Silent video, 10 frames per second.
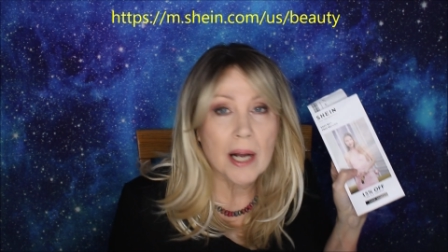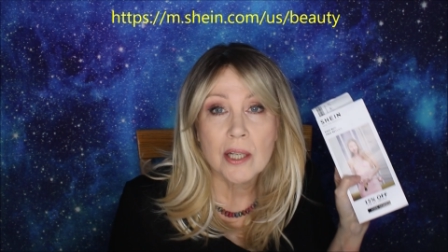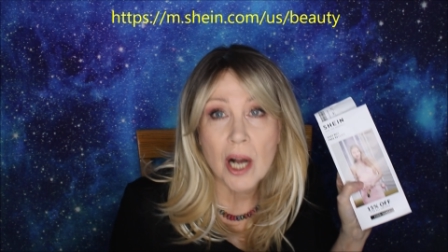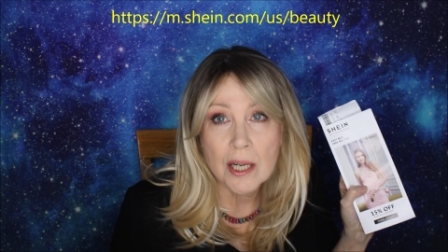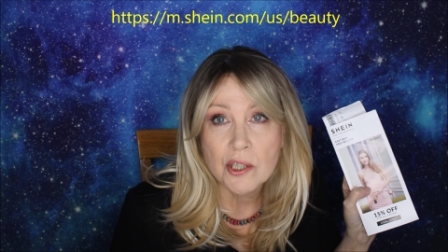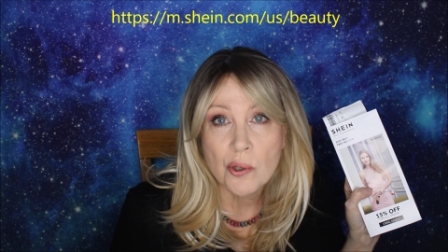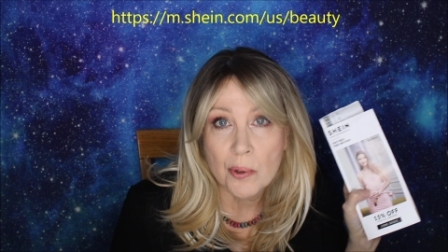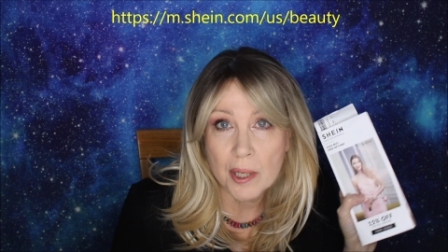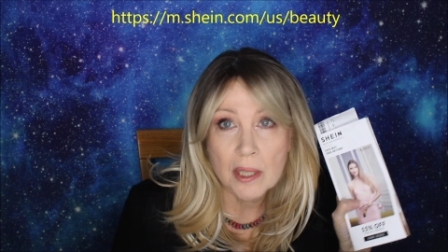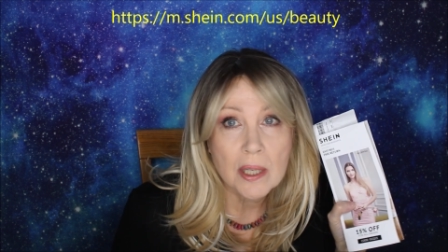
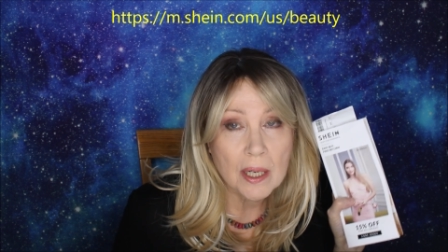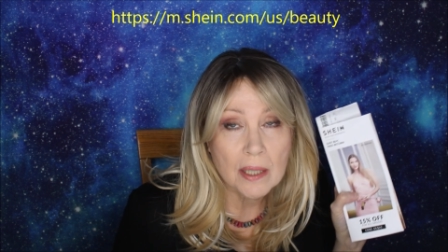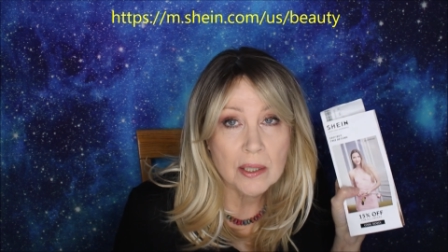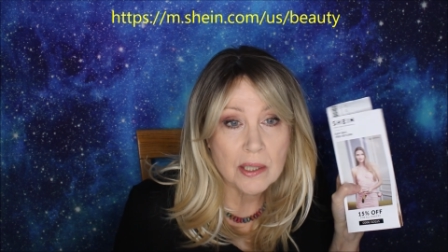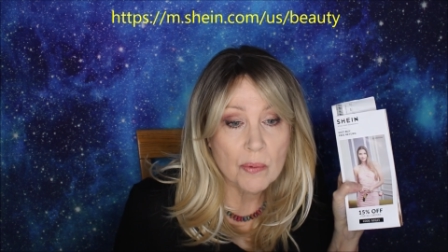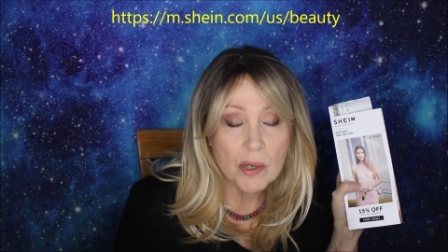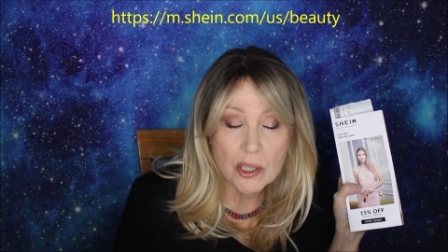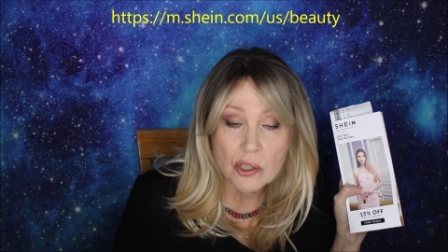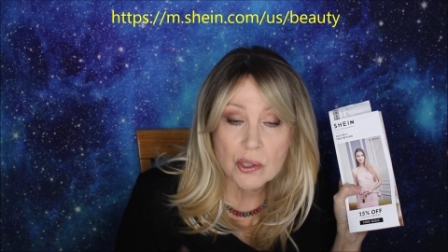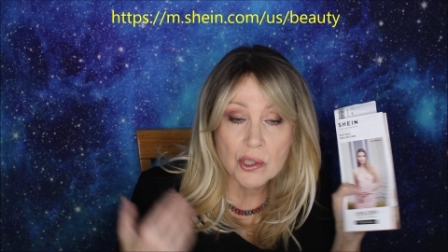contouring kit because I
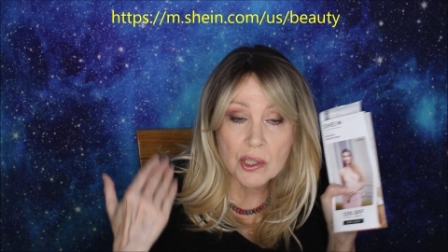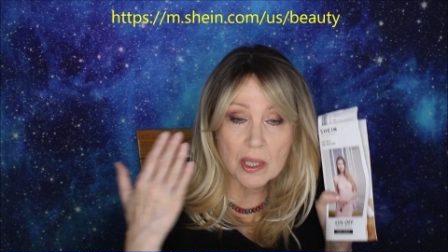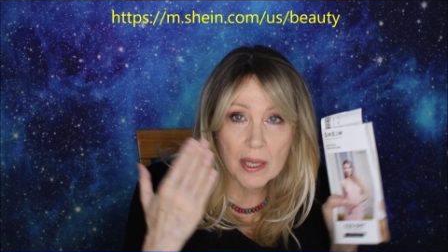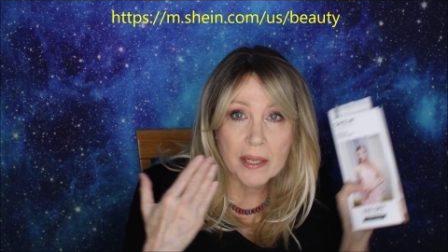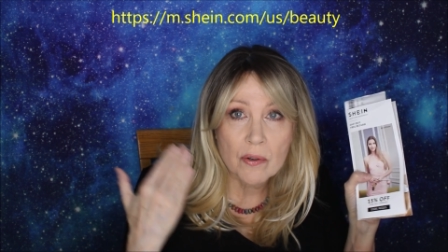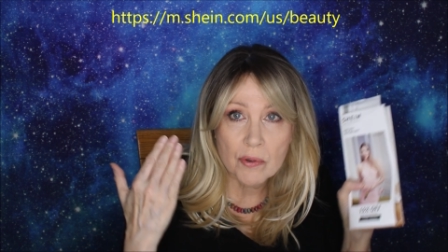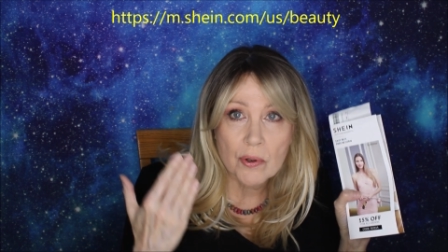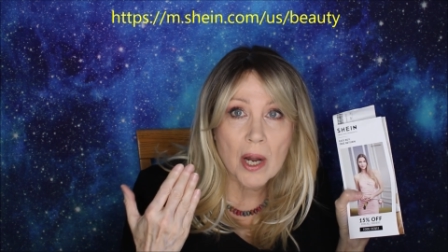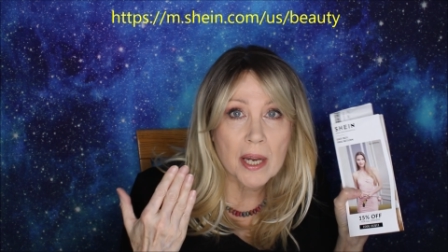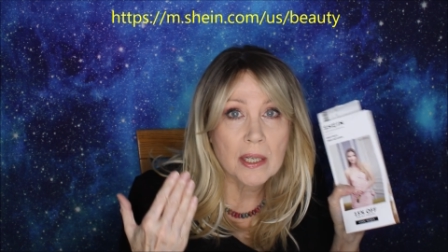wanted you to see like a
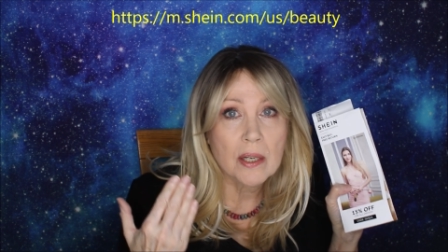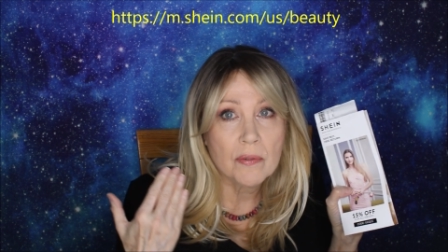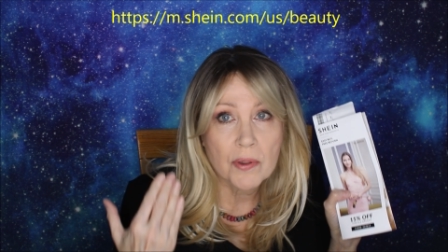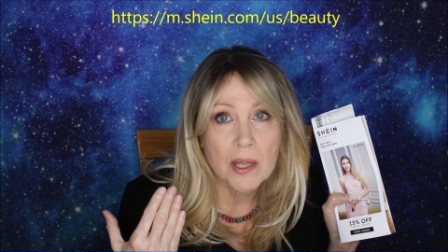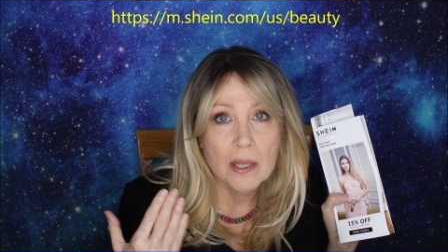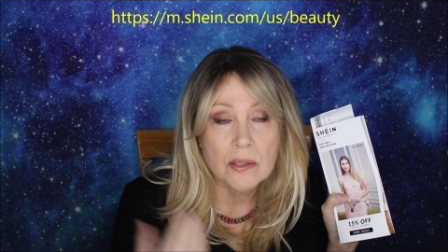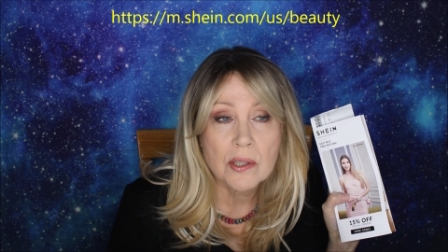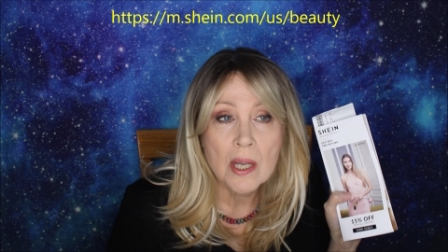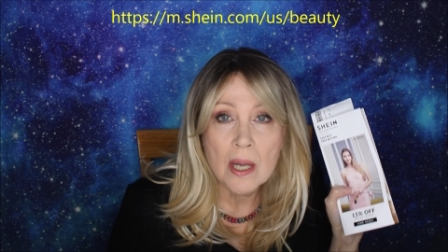variety of things.